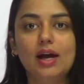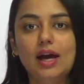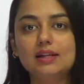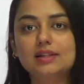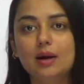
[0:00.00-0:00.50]

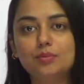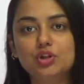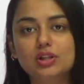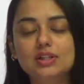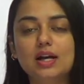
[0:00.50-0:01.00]

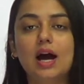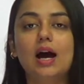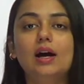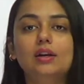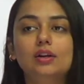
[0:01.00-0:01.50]
Assumptions
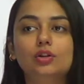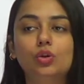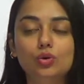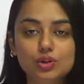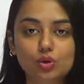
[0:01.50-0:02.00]
are
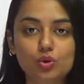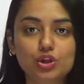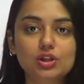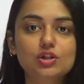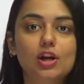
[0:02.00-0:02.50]
those
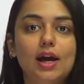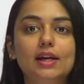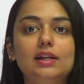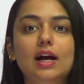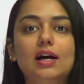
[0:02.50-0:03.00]
notions or
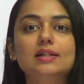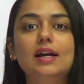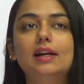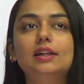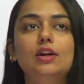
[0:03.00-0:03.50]
ideas that the